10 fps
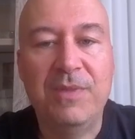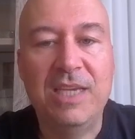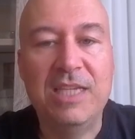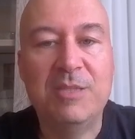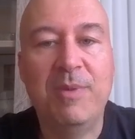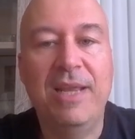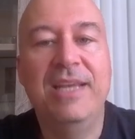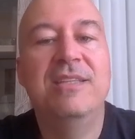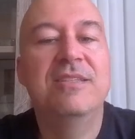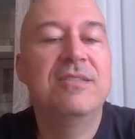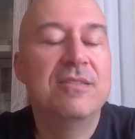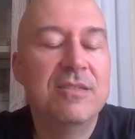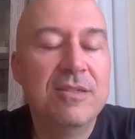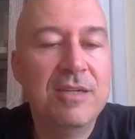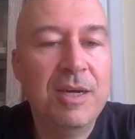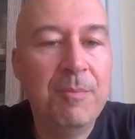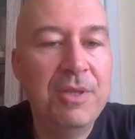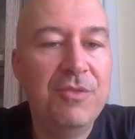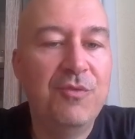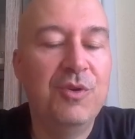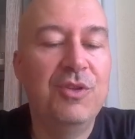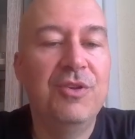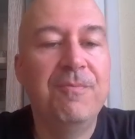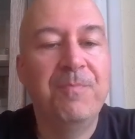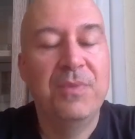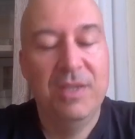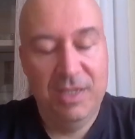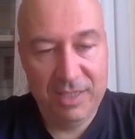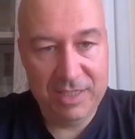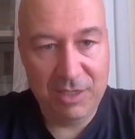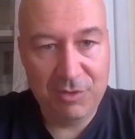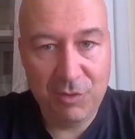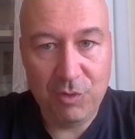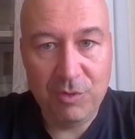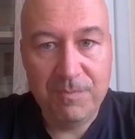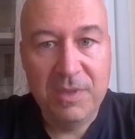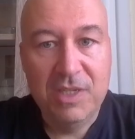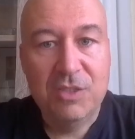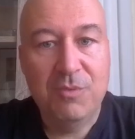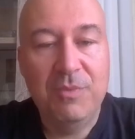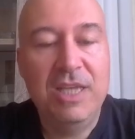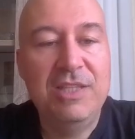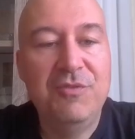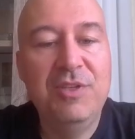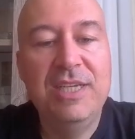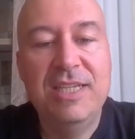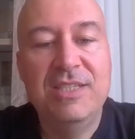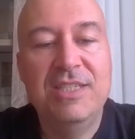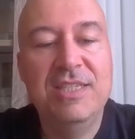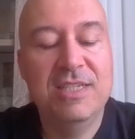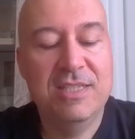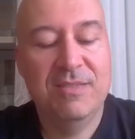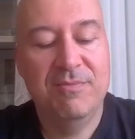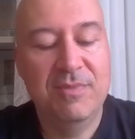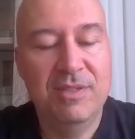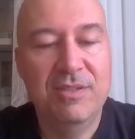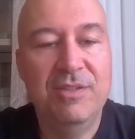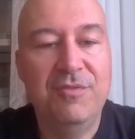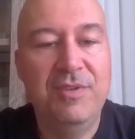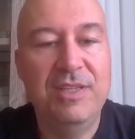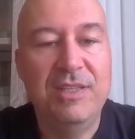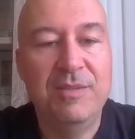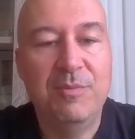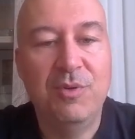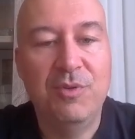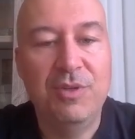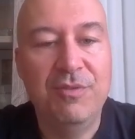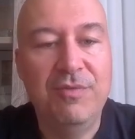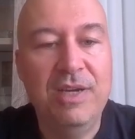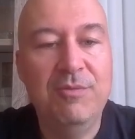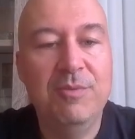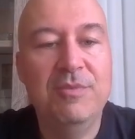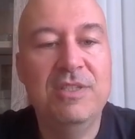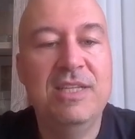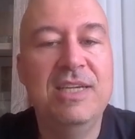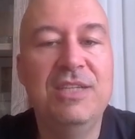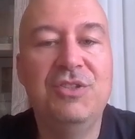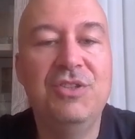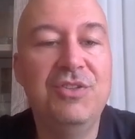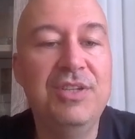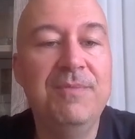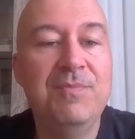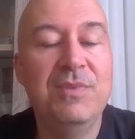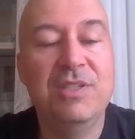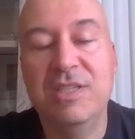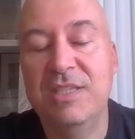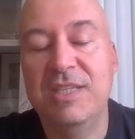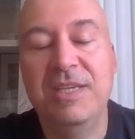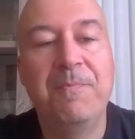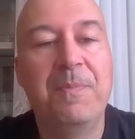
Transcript: explain it a bit further down the road. So knight f3, knight c6, defending the pawn on e5, obviously. Yeah, g3, this is the